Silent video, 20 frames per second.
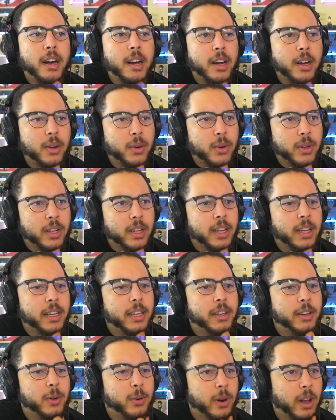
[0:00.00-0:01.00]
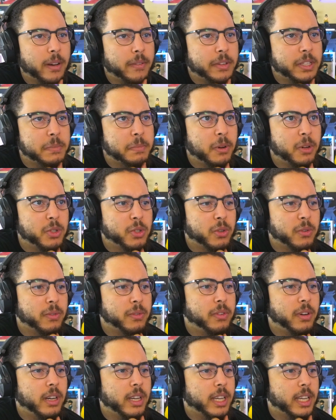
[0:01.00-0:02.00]
Okay, her gravity spells are
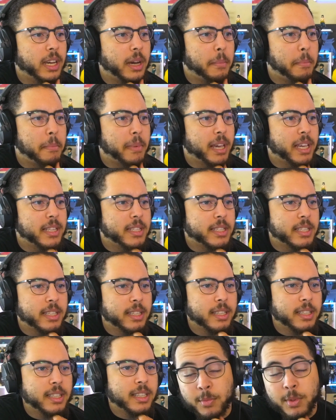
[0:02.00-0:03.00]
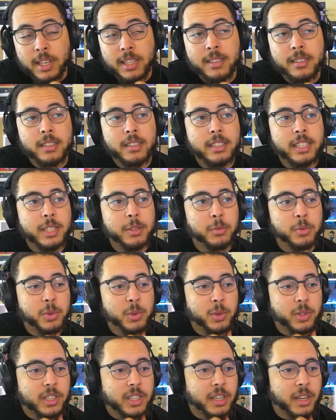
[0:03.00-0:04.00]
fucking amazing.
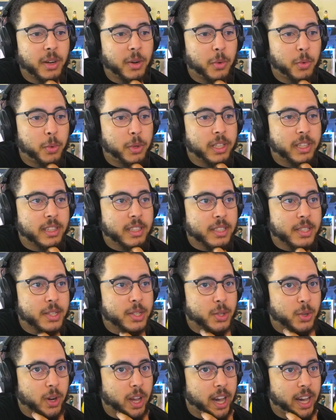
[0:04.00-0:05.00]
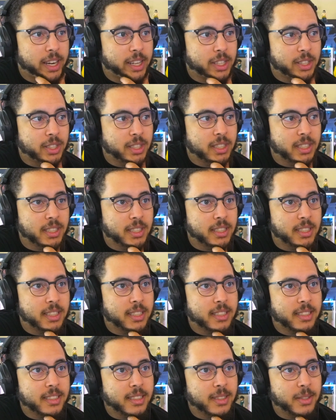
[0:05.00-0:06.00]
Liliruca with the
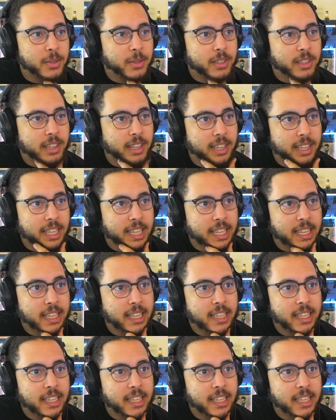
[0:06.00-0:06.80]
strategies. Okay.